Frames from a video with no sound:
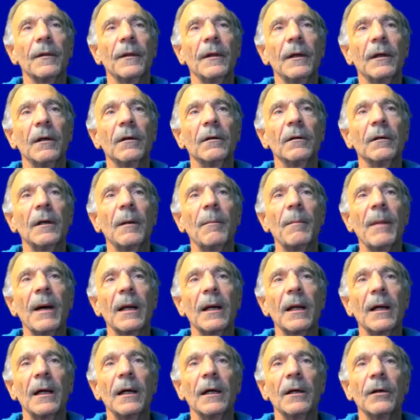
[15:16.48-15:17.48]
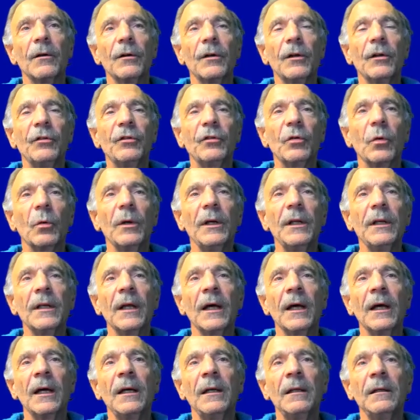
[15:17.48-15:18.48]
They're about
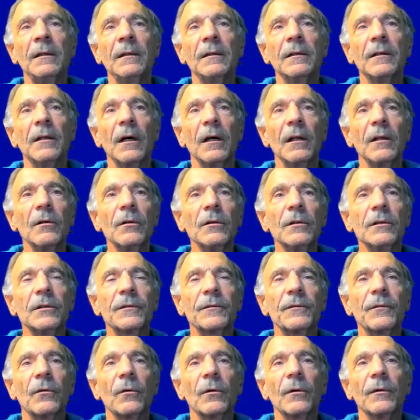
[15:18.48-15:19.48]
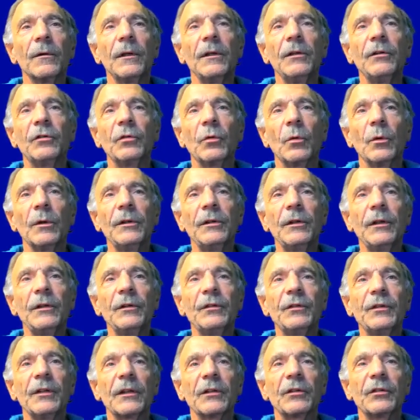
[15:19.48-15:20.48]
$129 for the
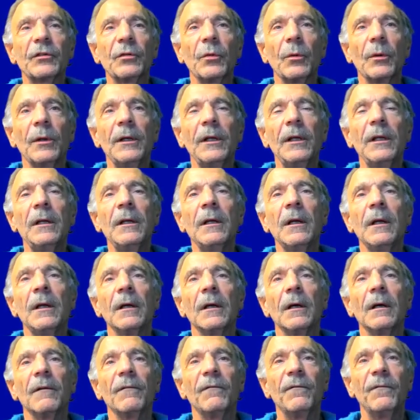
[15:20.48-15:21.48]
2620, a